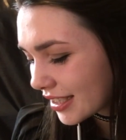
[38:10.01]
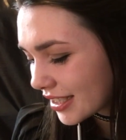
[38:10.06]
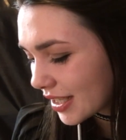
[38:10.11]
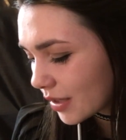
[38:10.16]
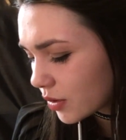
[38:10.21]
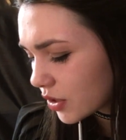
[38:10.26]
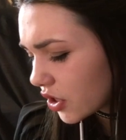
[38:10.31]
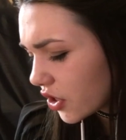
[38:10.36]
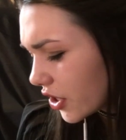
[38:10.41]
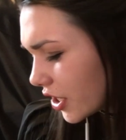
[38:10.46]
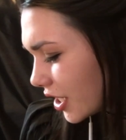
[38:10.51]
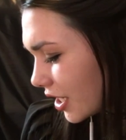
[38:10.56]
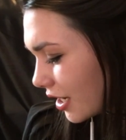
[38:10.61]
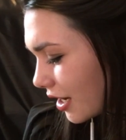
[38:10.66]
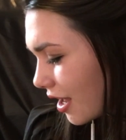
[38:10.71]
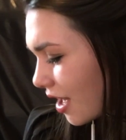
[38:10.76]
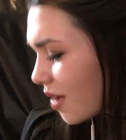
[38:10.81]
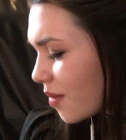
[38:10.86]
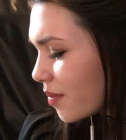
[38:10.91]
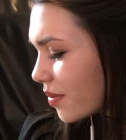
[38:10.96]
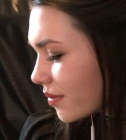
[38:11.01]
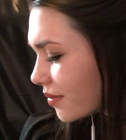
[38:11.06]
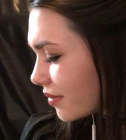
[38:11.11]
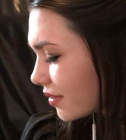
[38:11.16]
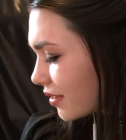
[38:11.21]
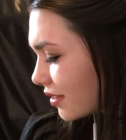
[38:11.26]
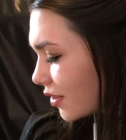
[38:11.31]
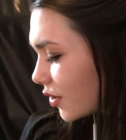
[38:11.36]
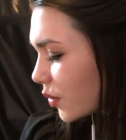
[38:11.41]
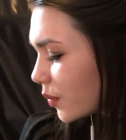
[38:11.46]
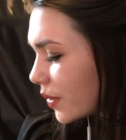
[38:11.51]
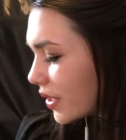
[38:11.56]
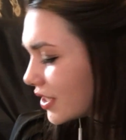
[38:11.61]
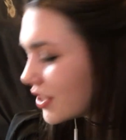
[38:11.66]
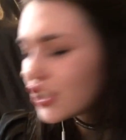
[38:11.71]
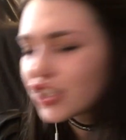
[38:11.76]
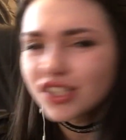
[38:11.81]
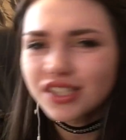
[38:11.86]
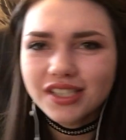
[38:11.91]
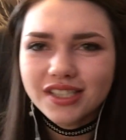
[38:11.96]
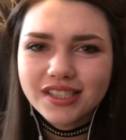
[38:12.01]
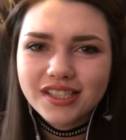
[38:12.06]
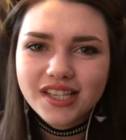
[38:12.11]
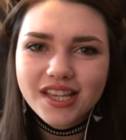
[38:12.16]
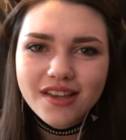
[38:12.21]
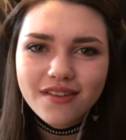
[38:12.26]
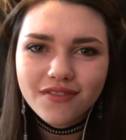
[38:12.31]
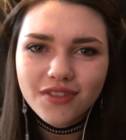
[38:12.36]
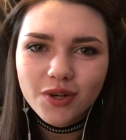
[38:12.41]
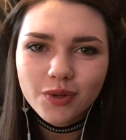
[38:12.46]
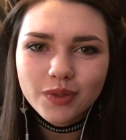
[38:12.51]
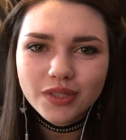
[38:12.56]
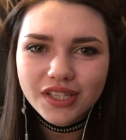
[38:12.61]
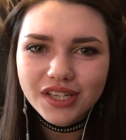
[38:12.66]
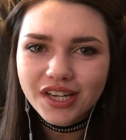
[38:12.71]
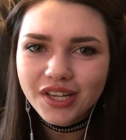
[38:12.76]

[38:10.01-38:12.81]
because I was looking it up a little bit just to see if there